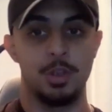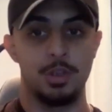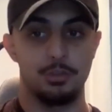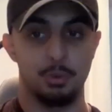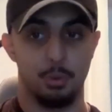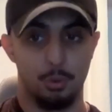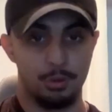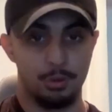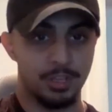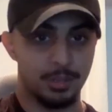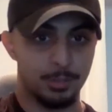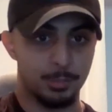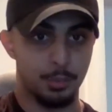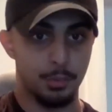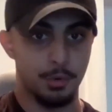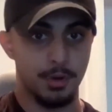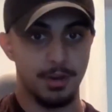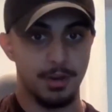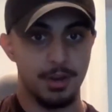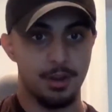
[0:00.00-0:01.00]
talking
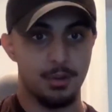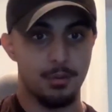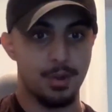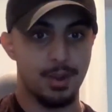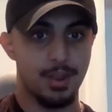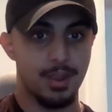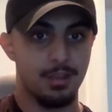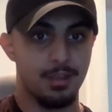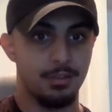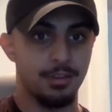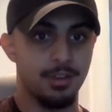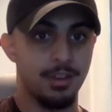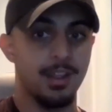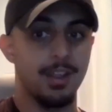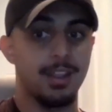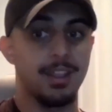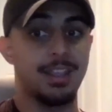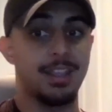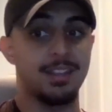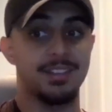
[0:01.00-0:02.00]
point around
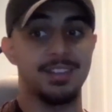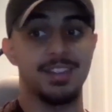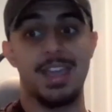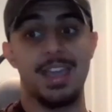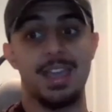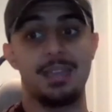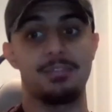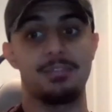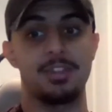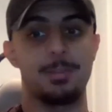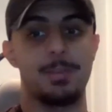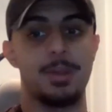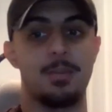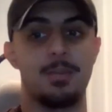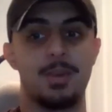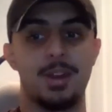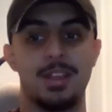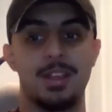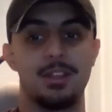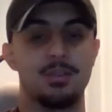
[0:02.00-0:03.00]
his game for the
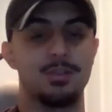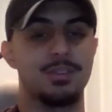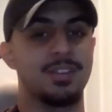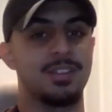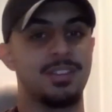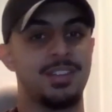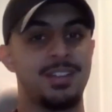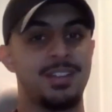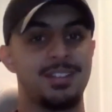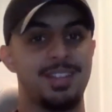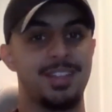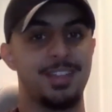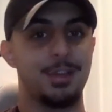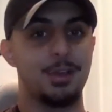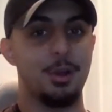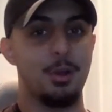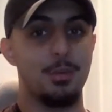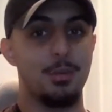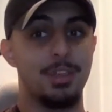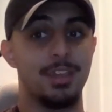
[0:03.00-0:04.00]
Parramatta Eels, as he is their
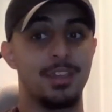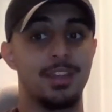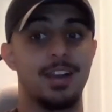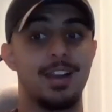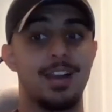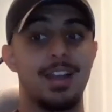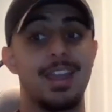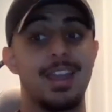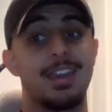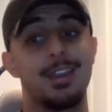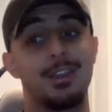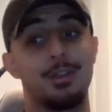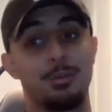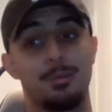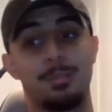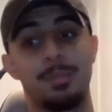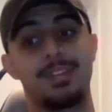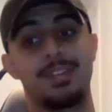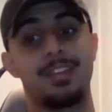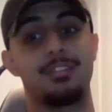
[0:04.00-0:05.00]
goal kicker, and he
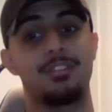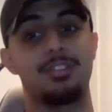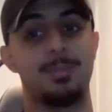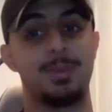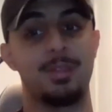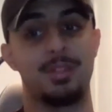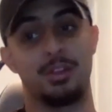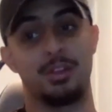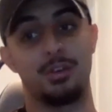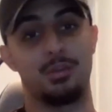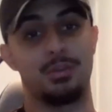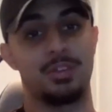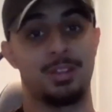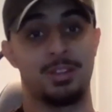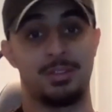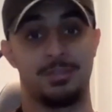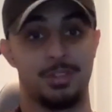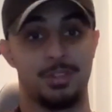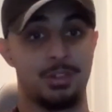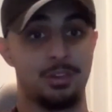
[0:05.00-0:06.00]
could potentially be the goal
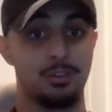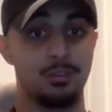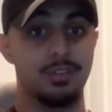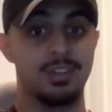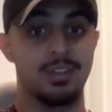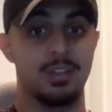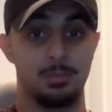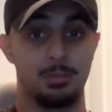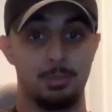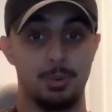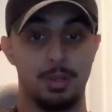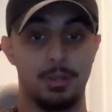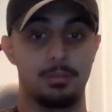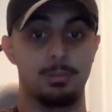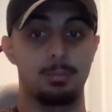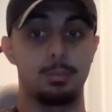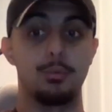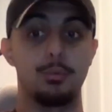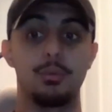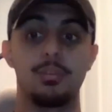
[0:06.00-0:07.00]
kicker for the New South Wales
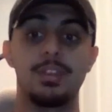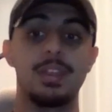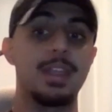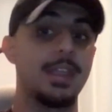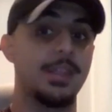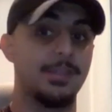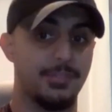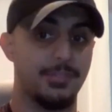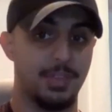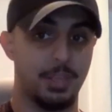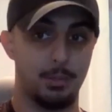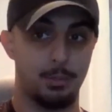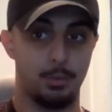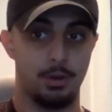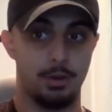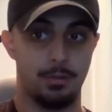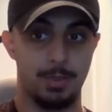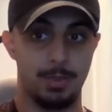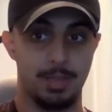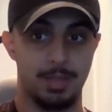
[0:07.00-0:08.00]
Blues if he
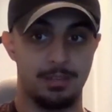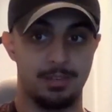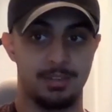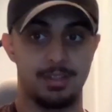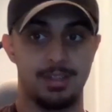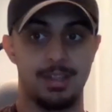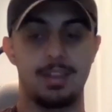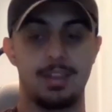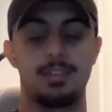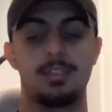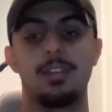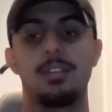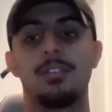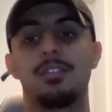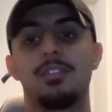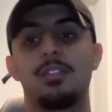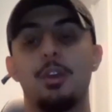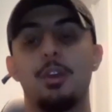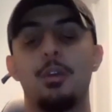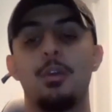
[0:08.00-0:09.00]
were to be selected.
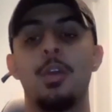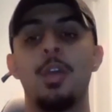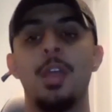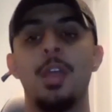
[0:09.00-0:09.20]
So